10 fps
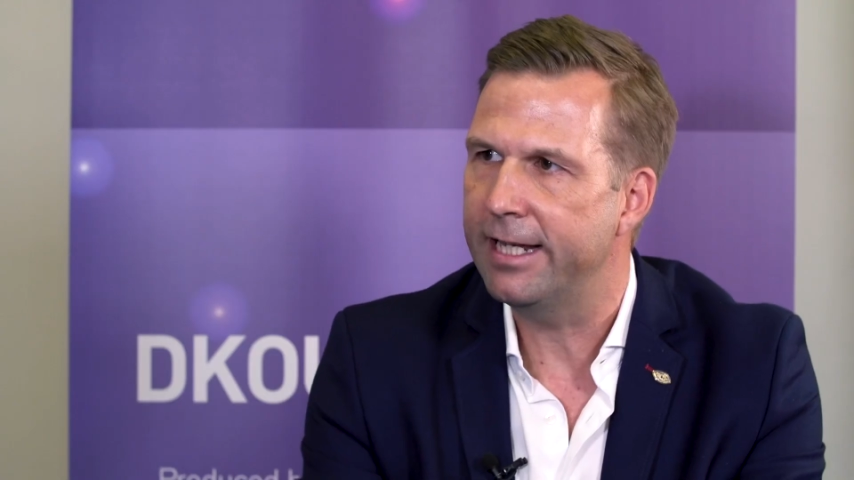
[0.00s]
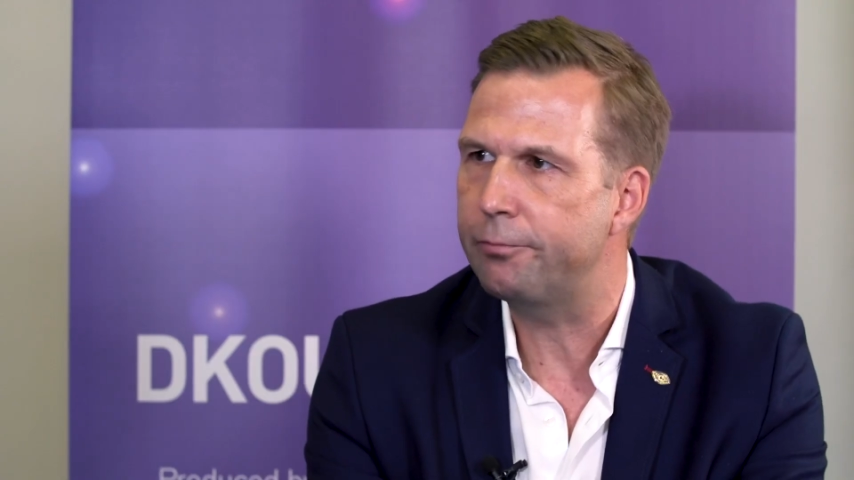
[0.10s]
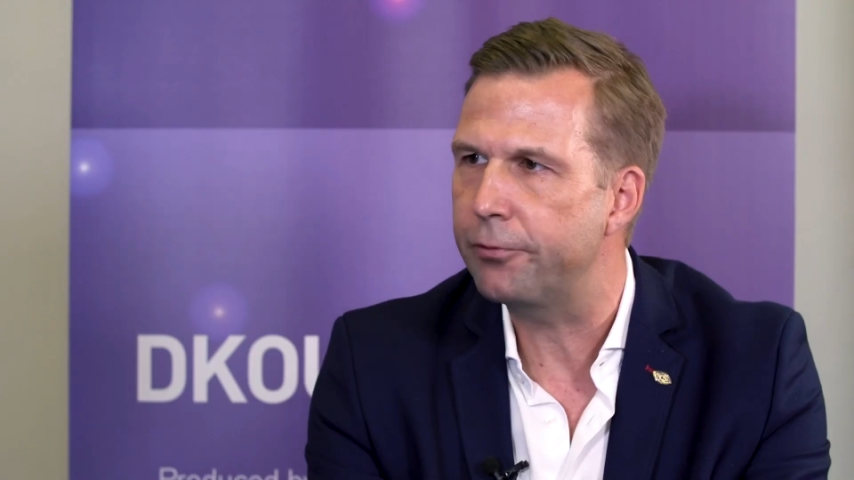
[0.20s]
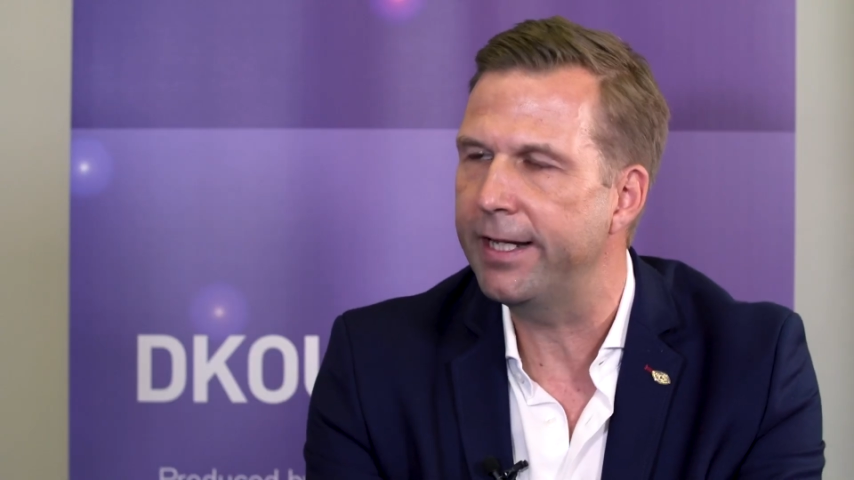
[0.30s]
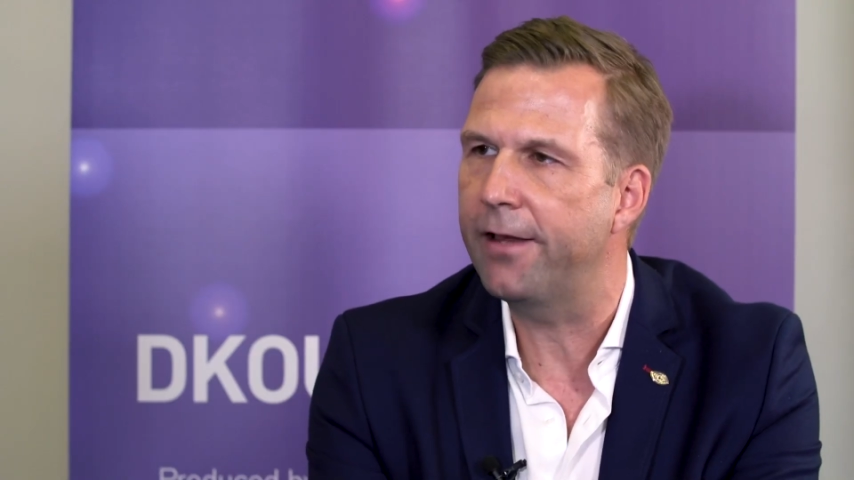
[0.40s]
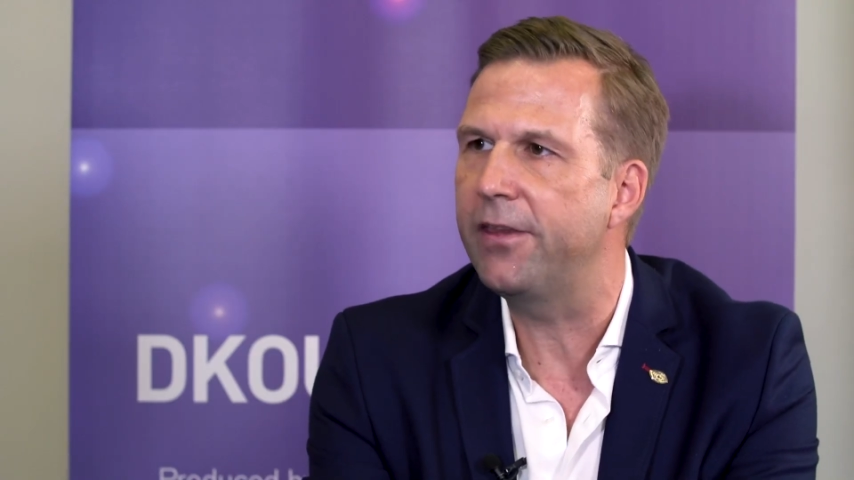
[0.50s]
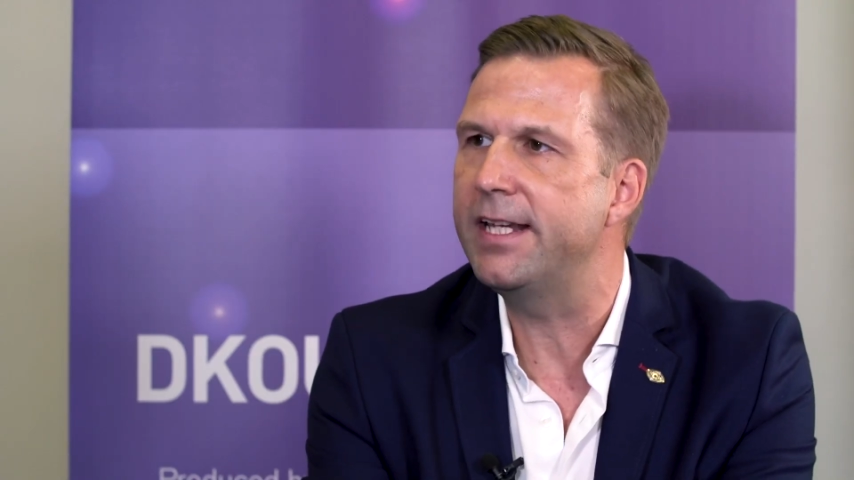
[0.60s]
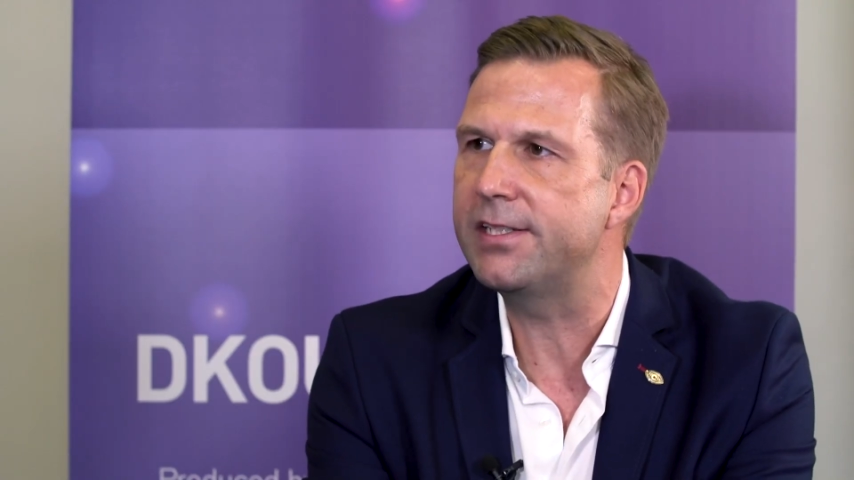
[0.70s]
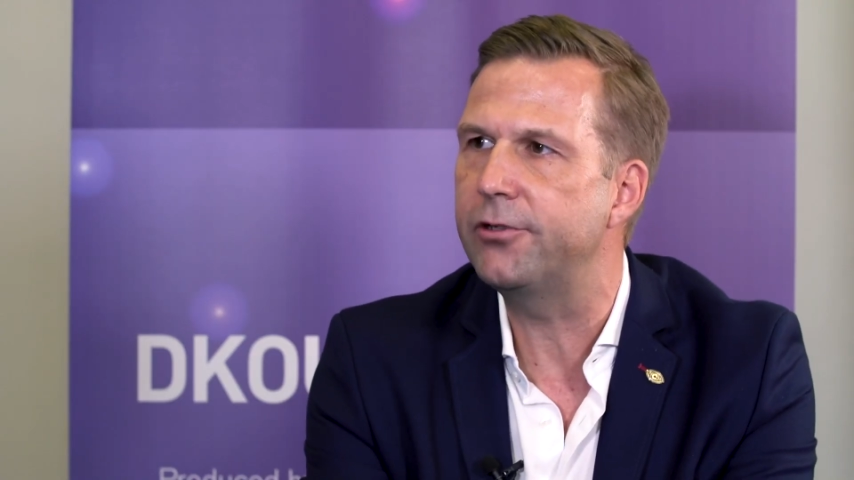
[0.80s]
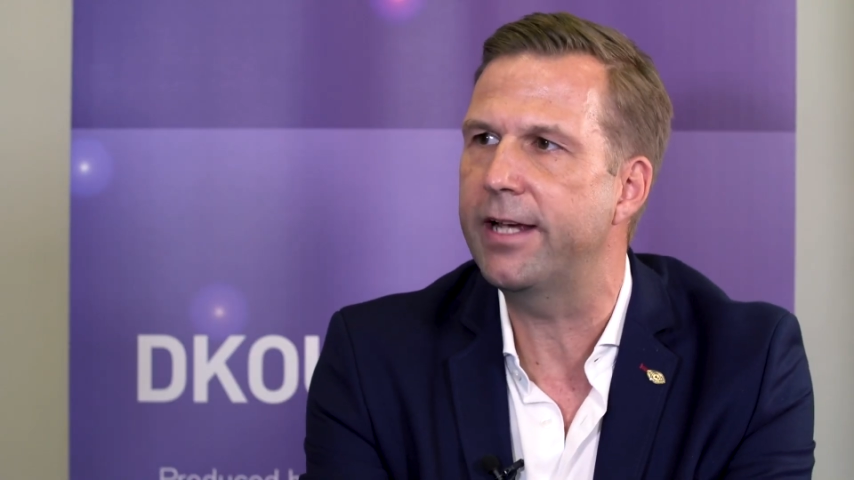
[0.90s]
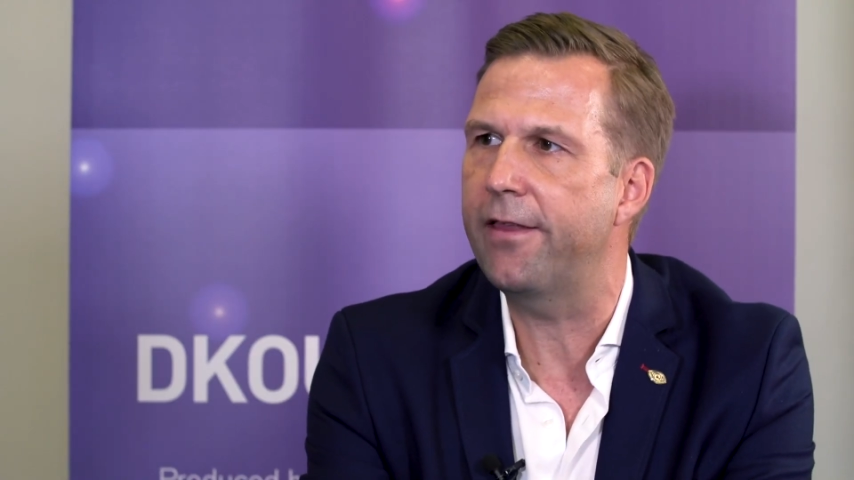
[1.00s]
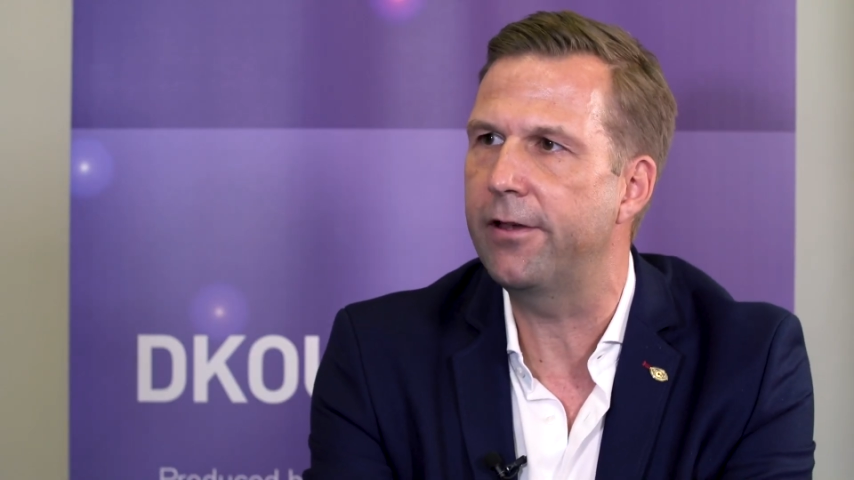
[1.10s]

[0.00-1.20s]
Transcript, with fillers: And bringing these together